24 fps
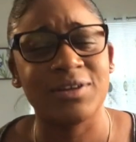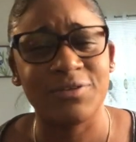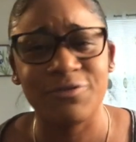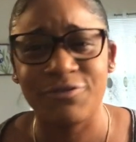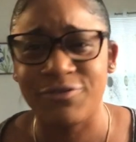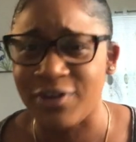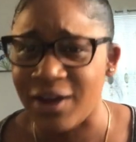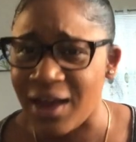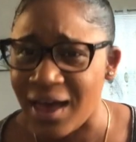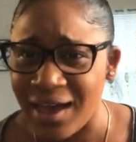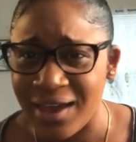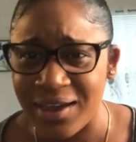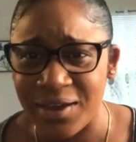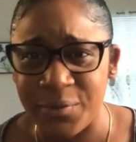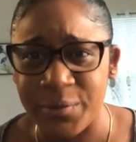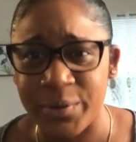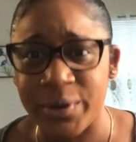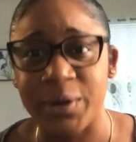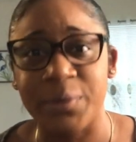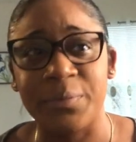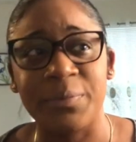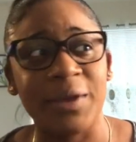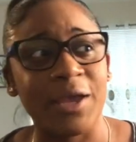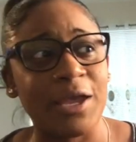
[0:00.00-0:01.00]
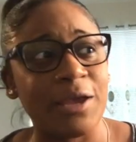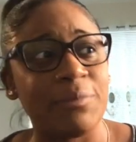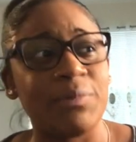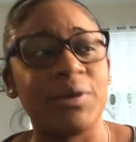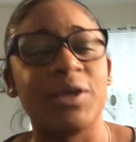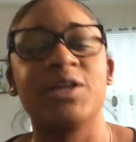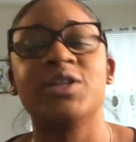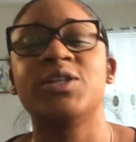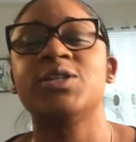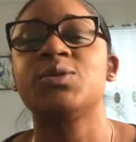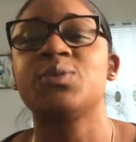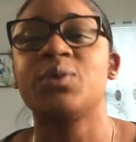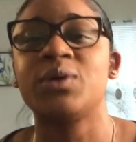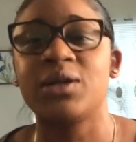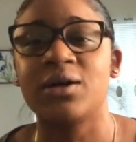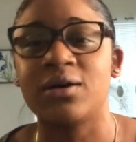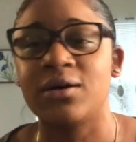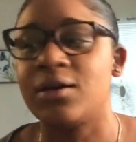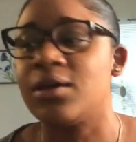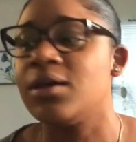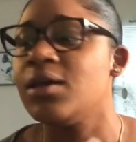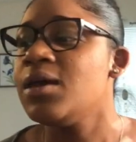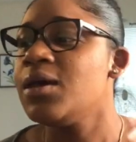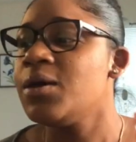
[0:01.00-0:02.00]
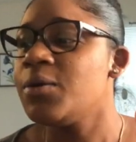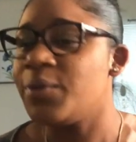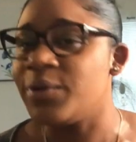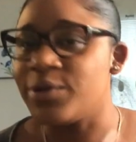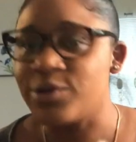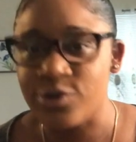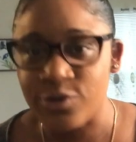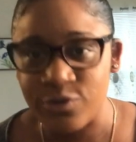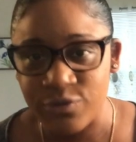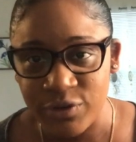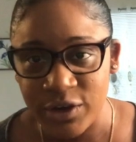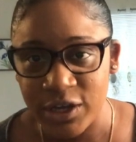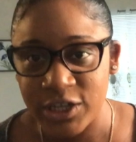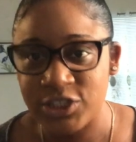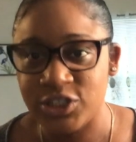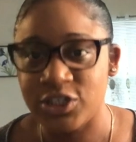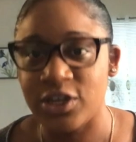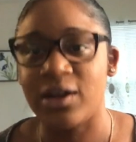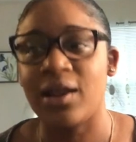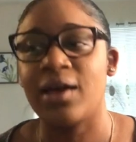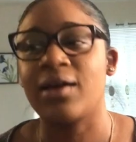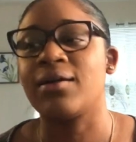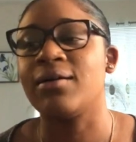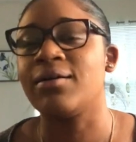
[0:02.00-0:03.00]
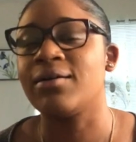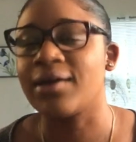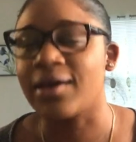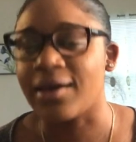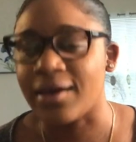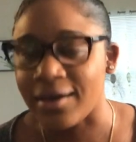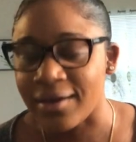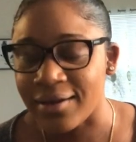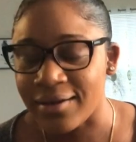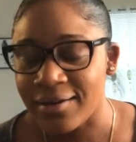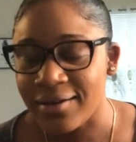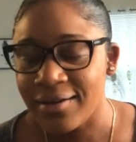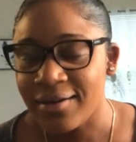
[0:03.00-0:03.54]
flying with a baby you just want to when you reach you're like okay